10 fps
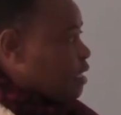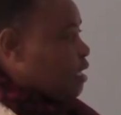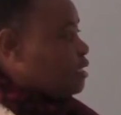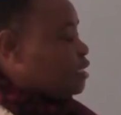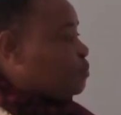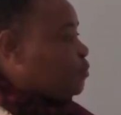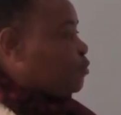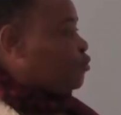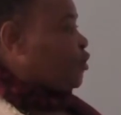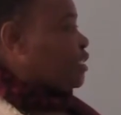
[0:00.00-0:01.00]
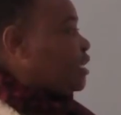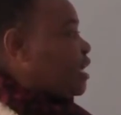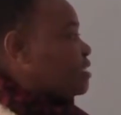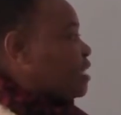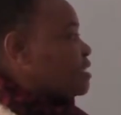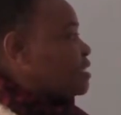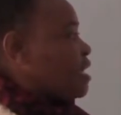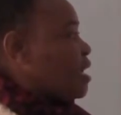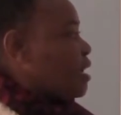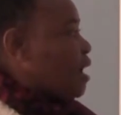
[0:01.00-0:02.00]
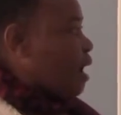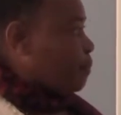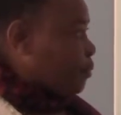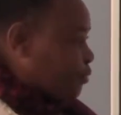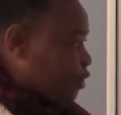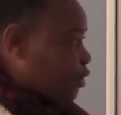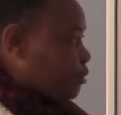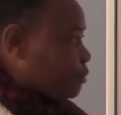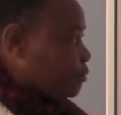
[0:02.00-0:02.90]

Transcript: and the fertilizers are put.